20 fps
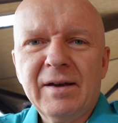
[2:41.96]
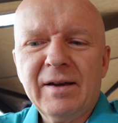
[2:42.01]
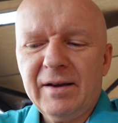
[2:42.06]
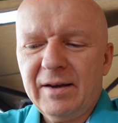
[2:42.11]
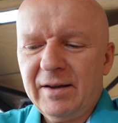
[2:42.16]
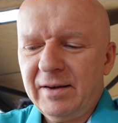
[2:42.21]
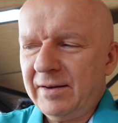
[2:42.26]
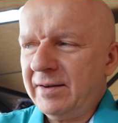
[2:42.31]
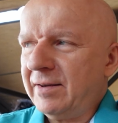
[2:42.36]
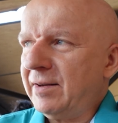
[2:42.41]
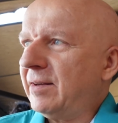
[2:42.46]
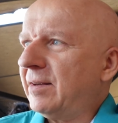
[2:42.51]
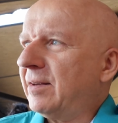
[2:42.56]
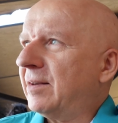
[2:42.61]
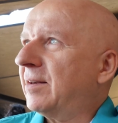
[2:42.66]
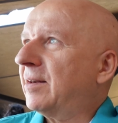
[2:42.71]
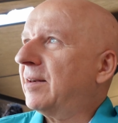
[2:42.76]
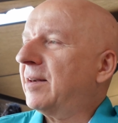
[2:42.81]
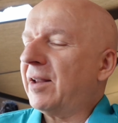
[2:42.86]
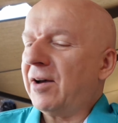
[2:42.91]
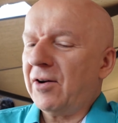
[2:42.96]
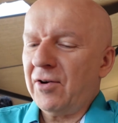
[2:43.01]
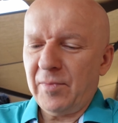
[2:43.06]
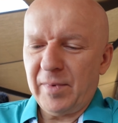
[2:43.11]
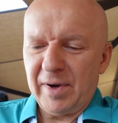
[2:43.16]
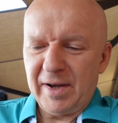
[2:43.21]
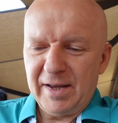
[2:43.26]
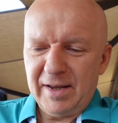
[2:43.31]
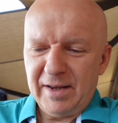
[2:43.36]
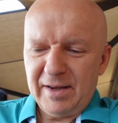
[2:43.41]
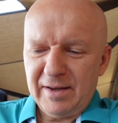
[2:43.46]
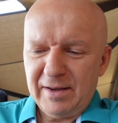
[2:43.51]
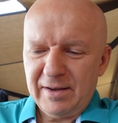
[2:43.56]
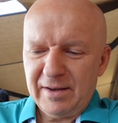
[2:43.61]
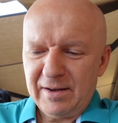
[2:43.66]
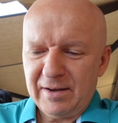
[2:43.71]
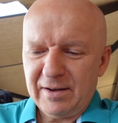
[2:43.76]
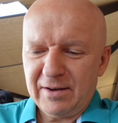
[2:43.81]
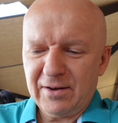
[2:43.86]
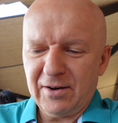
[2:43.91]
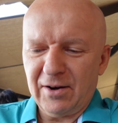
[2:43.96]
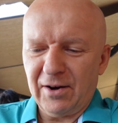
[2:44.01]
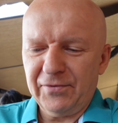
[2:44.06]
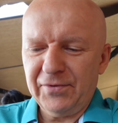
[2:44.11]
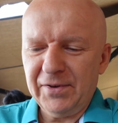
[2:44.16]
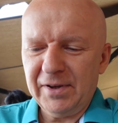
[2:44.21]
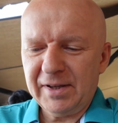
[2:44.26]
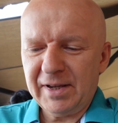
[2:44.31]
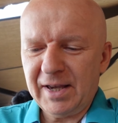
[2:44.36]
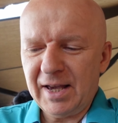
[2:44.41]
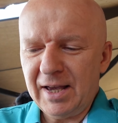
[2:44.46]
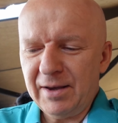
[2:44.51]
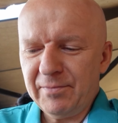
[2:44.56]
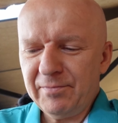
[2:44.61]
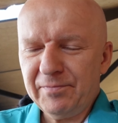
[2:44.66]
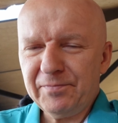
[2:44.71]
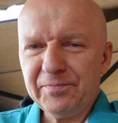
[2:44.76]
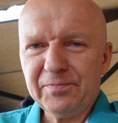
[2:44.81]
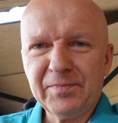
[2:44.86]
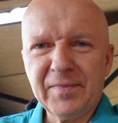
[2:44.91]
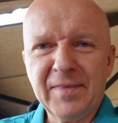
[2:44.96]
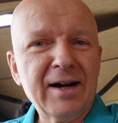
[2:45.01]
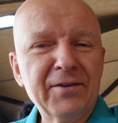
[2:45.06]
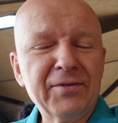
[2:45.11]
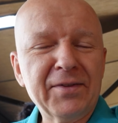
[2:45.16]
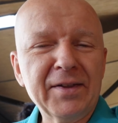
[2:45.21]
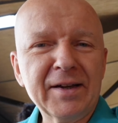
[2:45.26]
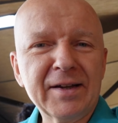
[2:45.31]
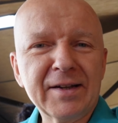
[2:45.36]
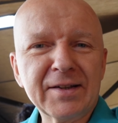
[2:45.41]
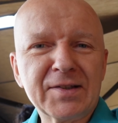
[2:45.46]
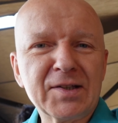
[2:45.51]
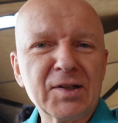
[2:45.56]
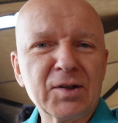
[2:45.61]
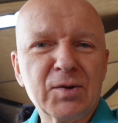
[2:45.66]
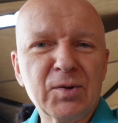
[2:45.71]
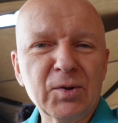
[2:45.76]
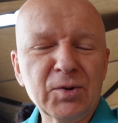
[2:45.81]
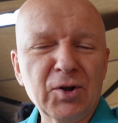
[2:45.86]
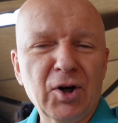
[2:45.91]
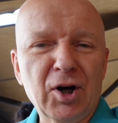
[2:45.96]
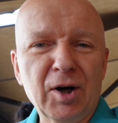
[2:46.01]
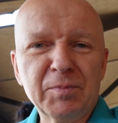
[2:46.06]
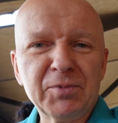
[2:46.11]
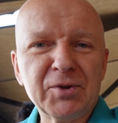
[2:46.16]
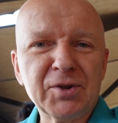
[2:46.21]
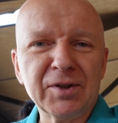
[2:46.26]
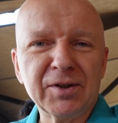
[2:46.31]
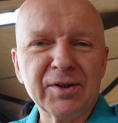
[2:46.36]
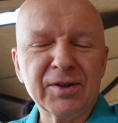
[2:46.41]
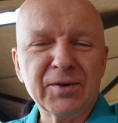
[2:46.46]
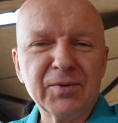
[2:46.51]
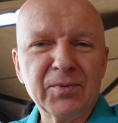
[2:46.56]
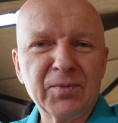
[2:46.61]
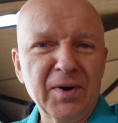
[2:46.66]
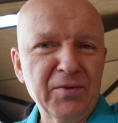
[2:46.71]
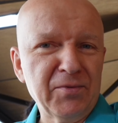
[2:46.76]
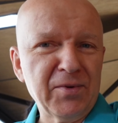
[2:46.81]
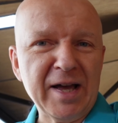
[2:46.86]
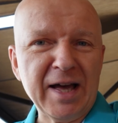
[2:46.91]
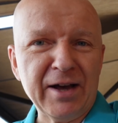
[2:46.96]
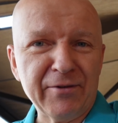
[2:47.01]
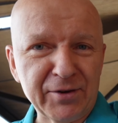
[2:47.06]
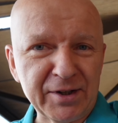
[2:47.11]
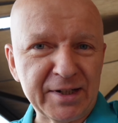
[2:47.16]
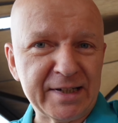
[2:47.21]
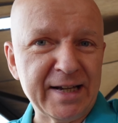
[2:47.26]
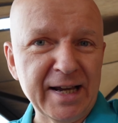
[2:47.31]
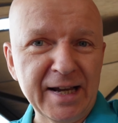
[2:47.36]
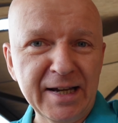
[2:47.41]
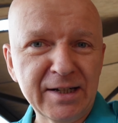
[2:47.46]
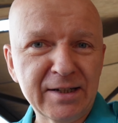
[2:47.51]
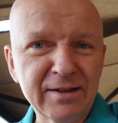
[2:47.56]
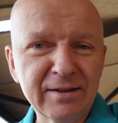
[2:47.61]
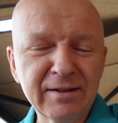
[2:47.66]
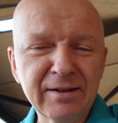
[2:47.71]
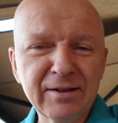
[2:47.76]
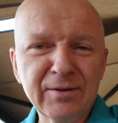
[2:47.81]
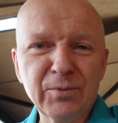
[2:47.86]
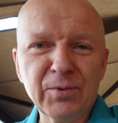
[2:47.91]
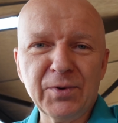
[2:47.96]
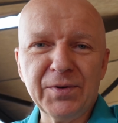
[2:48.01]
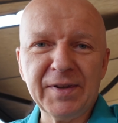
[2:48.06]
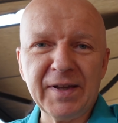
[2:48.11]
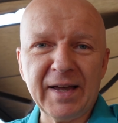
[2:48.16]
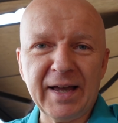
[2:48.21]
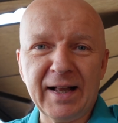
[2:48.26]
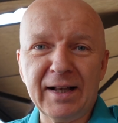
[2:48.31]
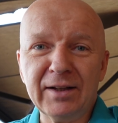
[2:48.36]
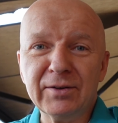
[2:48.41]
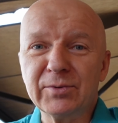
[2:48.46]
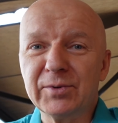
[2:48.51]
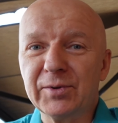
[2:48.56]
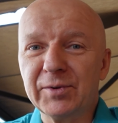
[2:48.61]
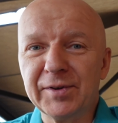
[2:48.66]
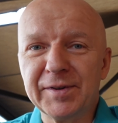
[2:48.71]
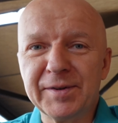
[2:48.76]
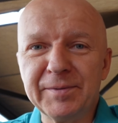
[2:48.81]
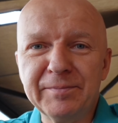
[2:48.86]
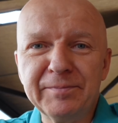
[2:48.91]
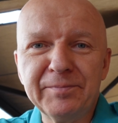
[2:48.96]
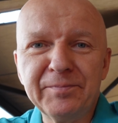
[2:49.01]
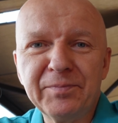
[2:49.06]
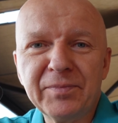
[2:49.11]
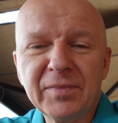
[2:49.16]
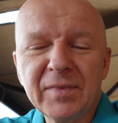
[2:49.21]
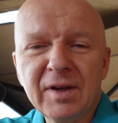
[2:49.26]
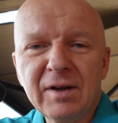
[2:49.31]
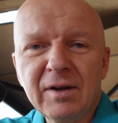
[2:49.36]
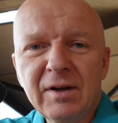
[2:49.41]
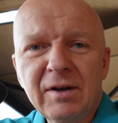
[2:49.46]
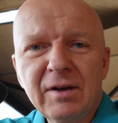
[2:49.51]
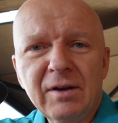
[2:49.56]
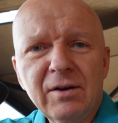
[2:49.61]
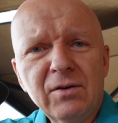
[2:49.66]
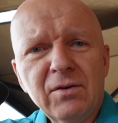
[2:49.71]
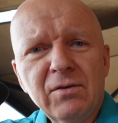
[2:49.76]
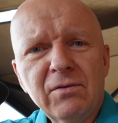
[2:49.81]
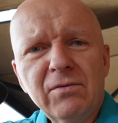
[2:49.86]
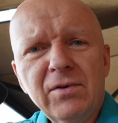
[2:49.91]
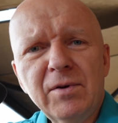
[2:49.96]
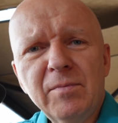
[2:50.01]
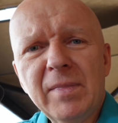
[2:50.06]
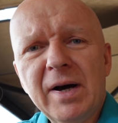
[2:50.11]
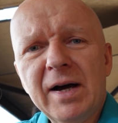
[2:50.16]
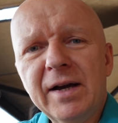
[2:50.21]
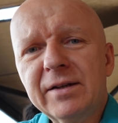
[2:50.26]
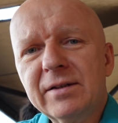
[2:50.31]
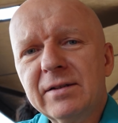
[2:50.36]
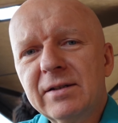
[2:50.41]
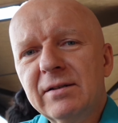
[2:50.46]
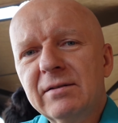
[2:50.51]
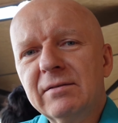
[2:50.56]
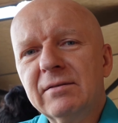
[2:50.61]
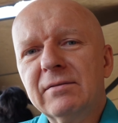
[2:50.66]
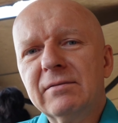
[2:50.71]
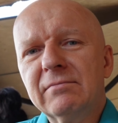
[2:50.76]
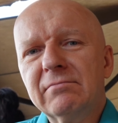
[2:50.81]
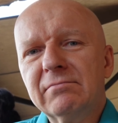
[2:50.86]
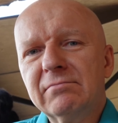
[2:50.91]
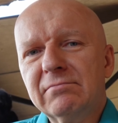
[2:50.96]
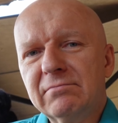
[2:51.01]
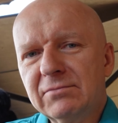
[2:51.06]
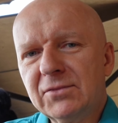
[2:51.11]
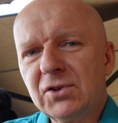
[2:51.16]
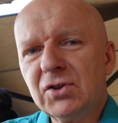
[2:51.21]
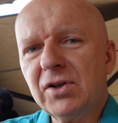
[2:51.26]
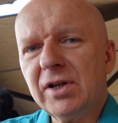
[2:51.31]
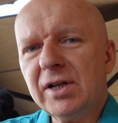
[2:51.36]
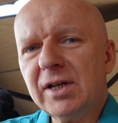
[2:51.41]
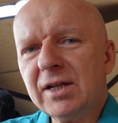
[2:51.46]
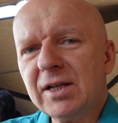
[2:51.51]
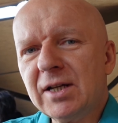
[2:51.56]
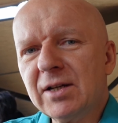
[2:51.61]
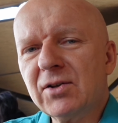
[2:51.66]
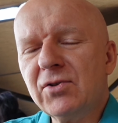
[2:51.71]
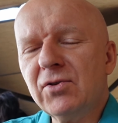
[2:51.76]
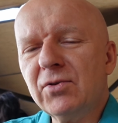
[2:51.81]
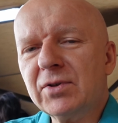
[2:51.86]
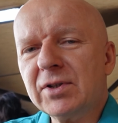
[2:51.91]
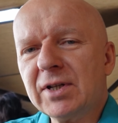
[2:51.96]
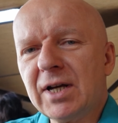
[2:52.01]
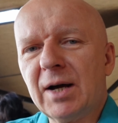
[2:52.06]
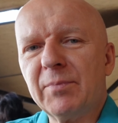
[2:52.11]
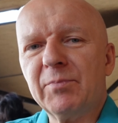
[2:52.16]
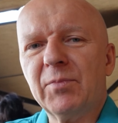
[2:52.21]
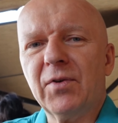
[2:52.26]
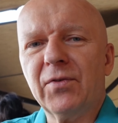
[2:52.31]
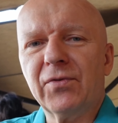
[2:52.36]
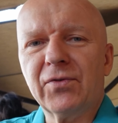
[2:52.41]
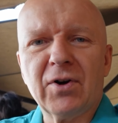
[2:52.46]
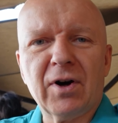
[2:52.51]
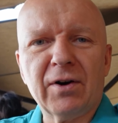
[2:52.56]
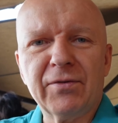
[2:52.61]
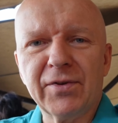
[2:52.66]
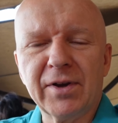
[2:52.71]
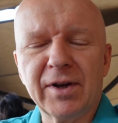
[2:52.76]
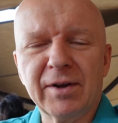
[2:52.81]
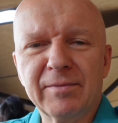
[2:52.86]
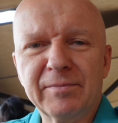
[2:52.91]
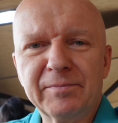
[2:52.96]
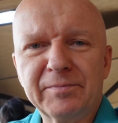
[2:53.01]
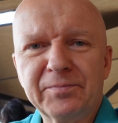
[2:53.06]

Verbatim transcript: And now my coffee came. I think it's a good option when we have a date with the algorithm. You might drink a good cup of coffee.